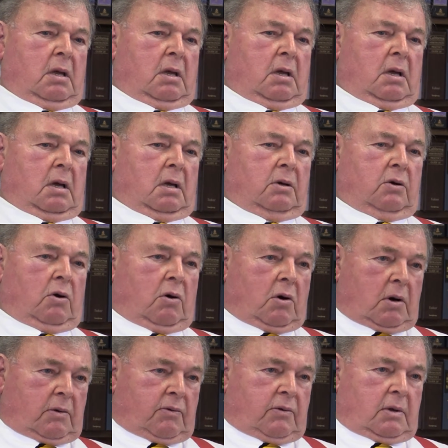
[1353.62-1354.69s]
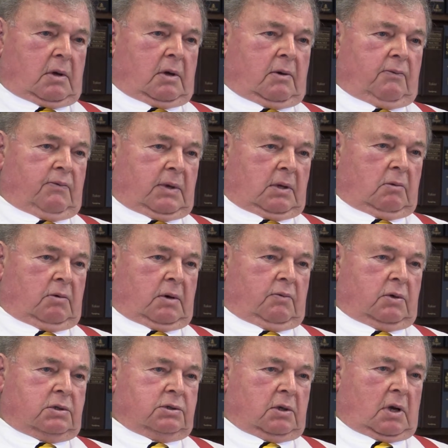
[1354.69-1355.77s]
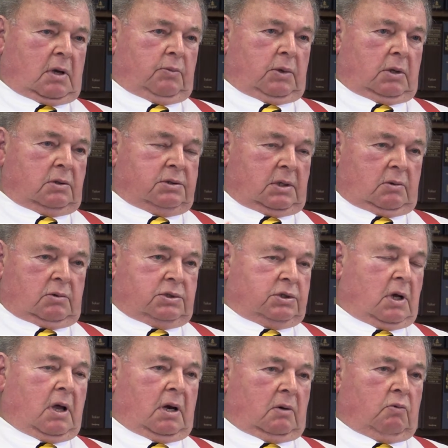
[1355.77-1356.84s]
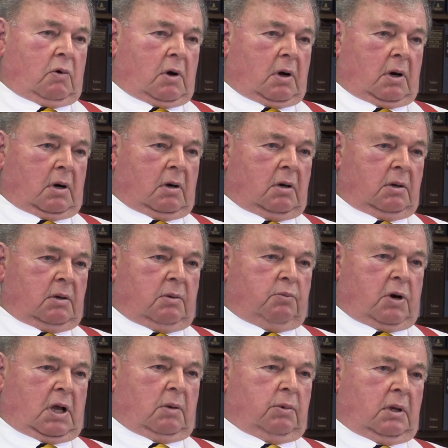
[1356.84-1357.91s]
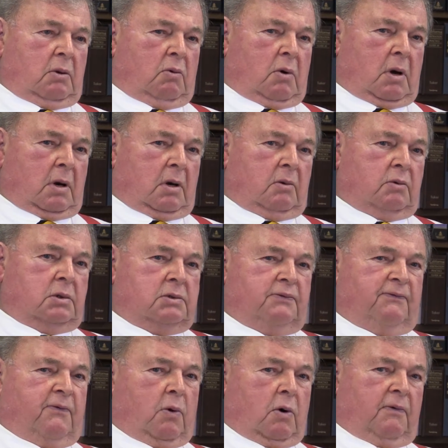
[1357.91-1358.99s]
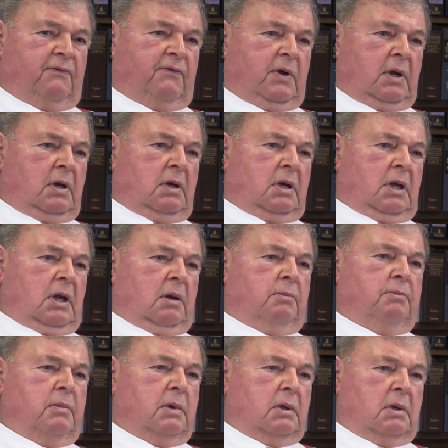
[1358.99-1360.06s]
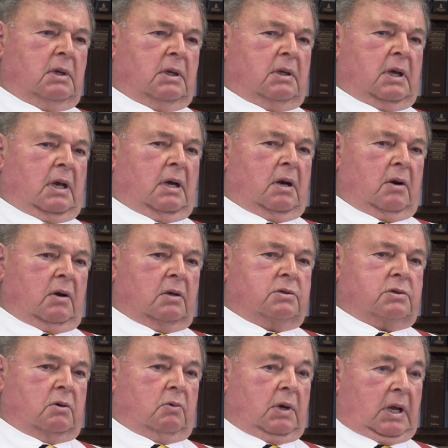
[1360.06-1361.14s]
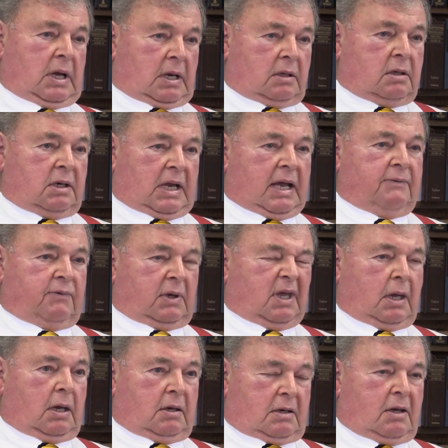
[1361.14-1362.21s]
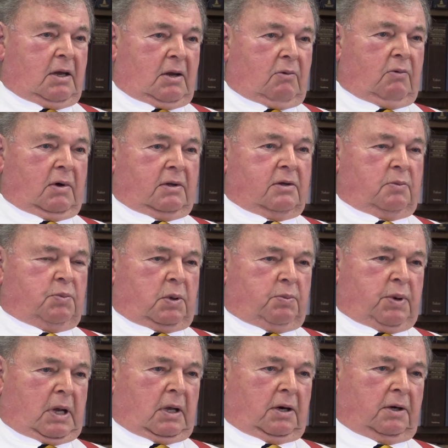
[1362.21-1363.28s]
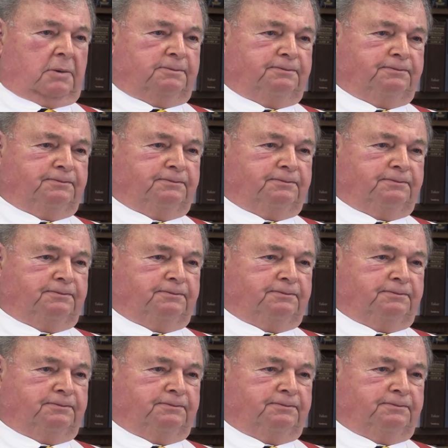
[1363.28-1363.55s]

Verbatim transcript: uh, north of Eel River Sawmills, and it was solid water. Probably the water was four feet deep in that area, so we had to navigate with the propeller